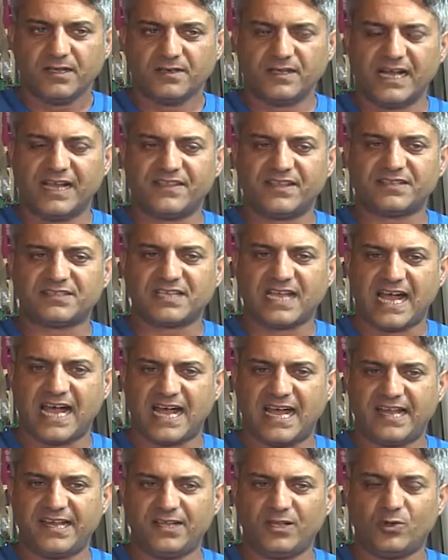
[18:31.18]
Now, the
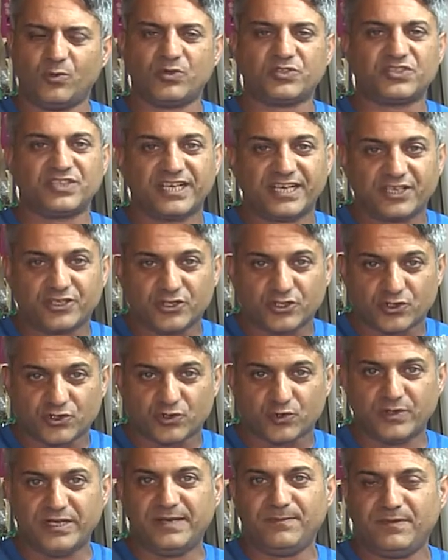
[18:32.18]
tile was an
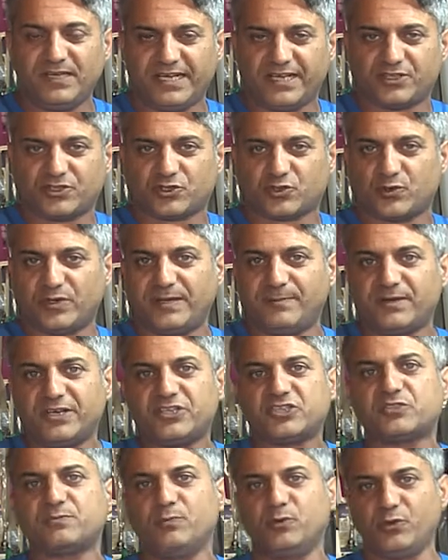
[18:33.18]
extremely
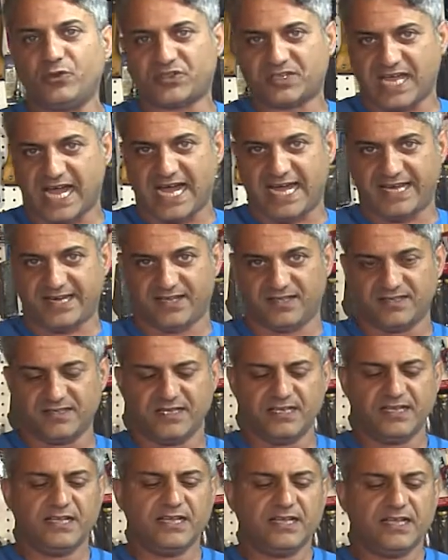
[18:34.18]
smooth tile,
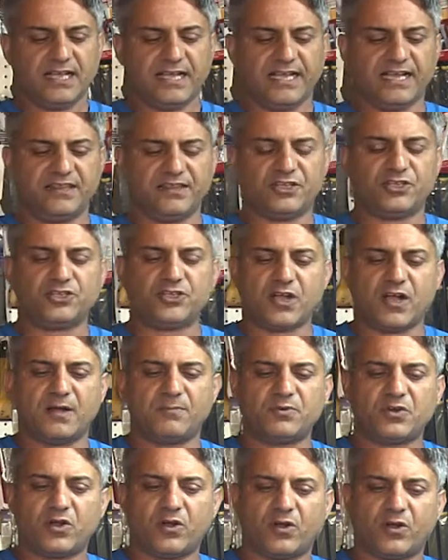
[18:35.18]
and the
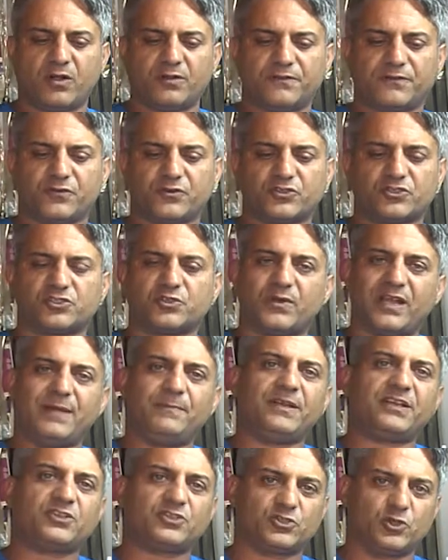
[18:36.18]
job called for
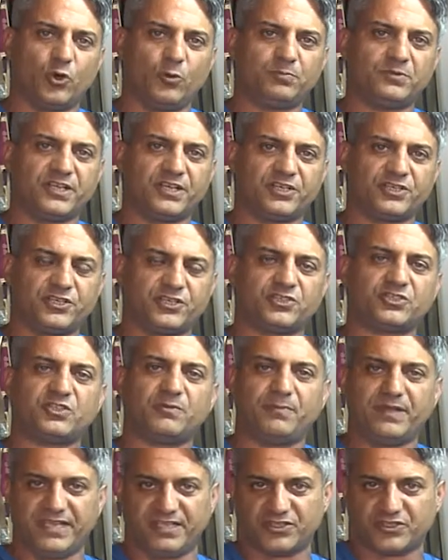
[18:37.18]
ceramic soap dishes to
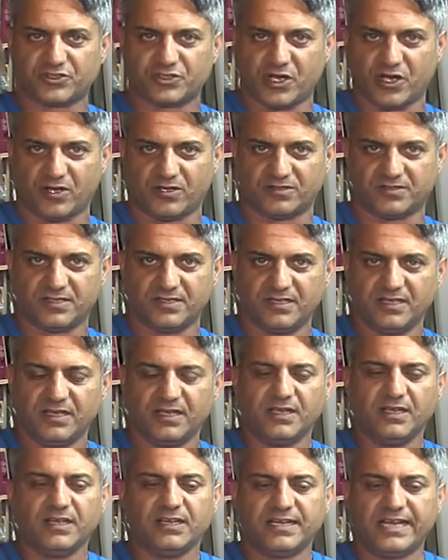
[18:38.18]
be installed.
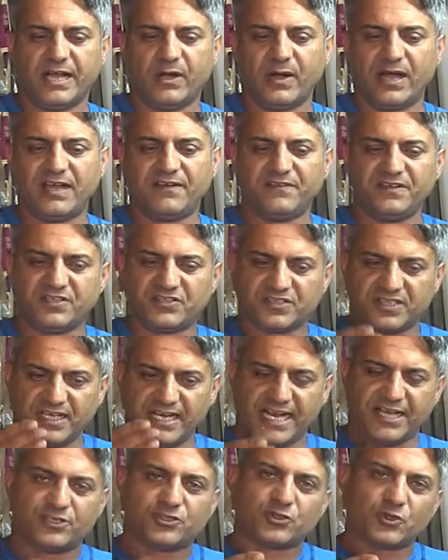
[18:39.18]
Now,
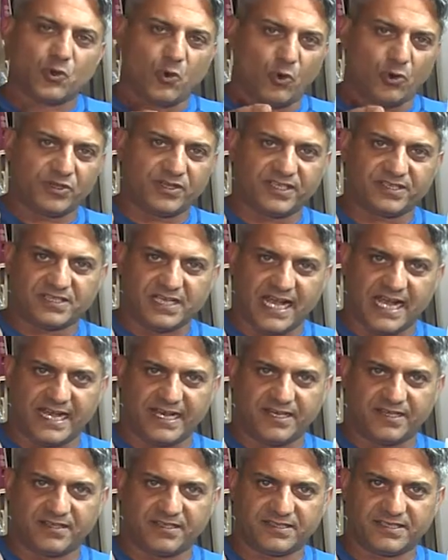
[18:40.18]
obviously, I scored the
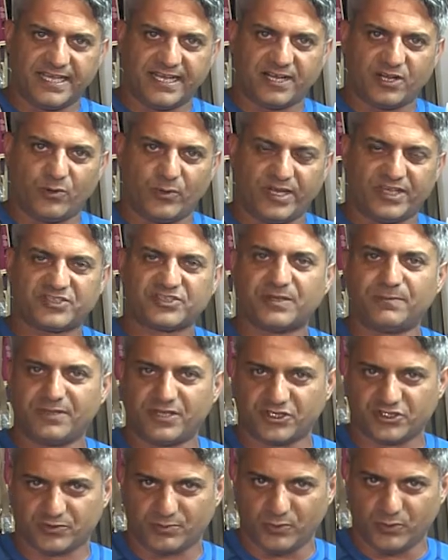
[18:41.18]
tile to take away some of
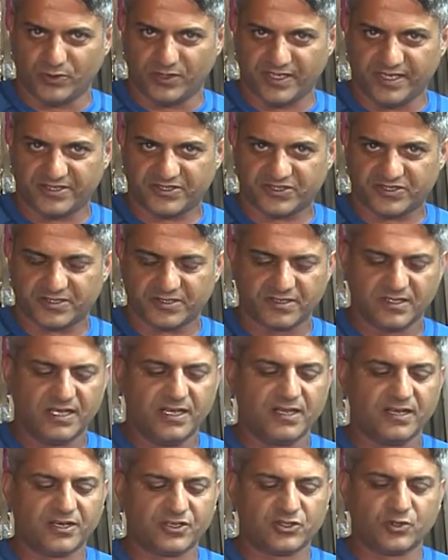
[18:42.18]
the smoothness
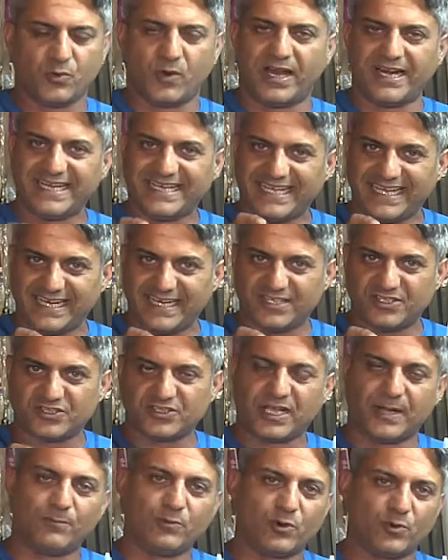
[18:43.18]
because you want to get in
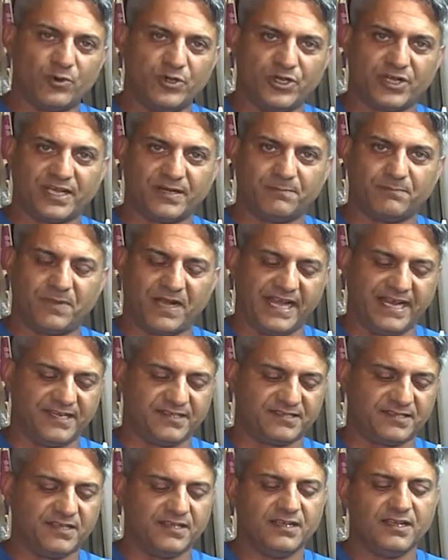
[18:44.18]
somewhere where you can
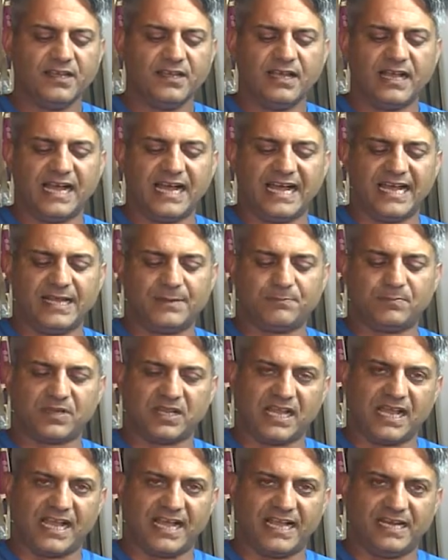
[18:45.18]
bite. I
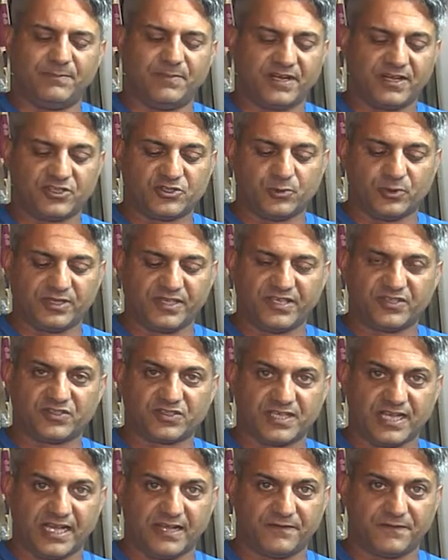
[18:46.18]
applied, because with this
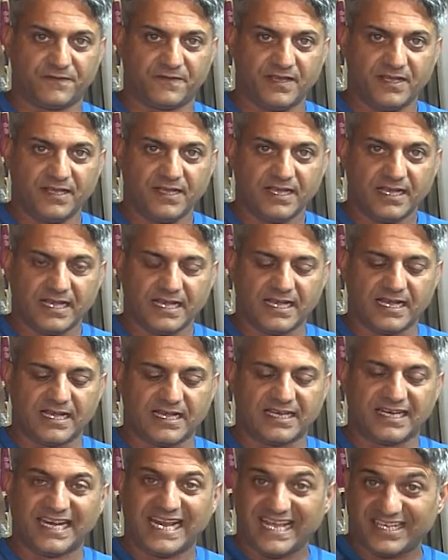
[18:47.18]
stuff,
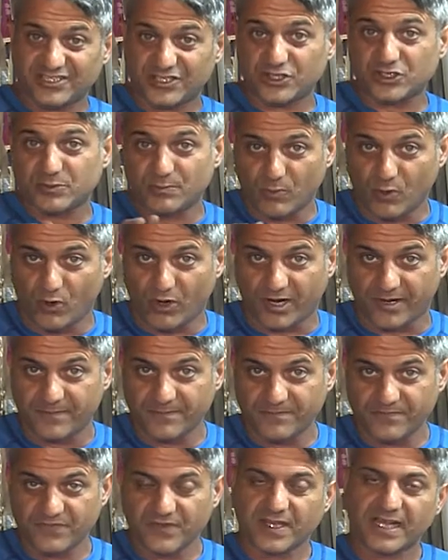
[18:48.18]
less is more.
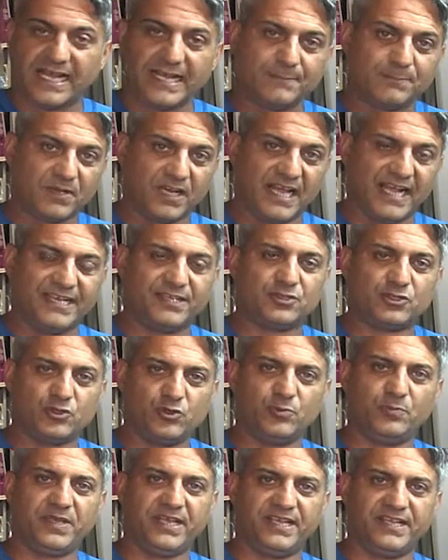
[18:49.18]
I applied
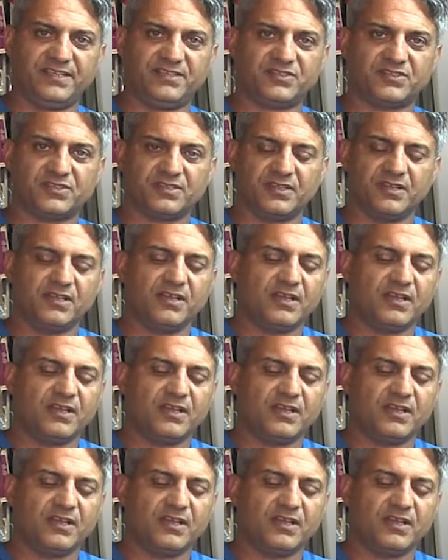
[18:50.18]
2 beads.